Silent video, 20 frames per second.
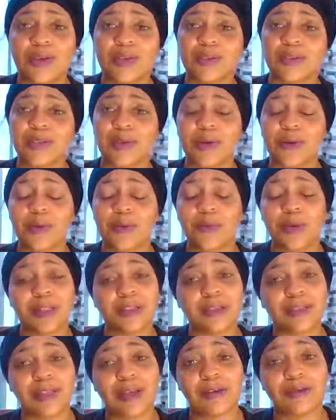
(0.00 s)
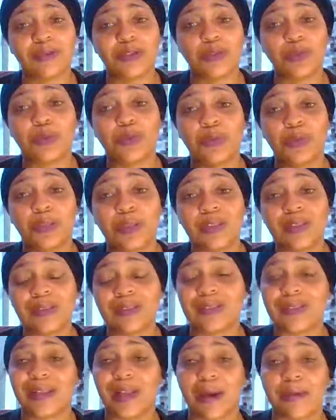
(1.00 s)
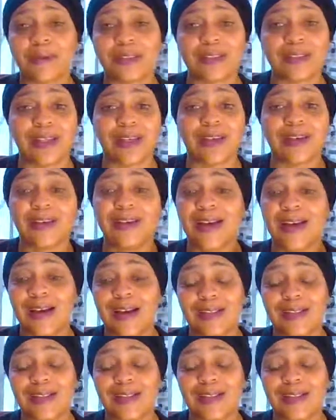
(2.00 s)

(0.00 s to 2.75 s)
so much love to you. Peace. Namaste.